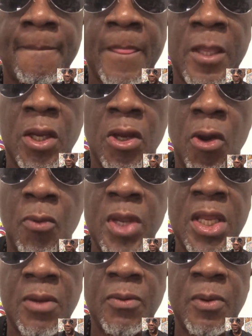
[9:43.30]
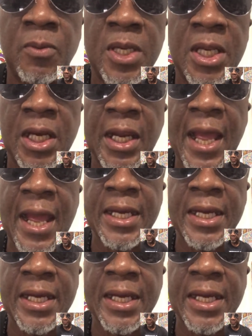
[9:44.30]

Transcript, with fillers: You know, we, we, we did a lot.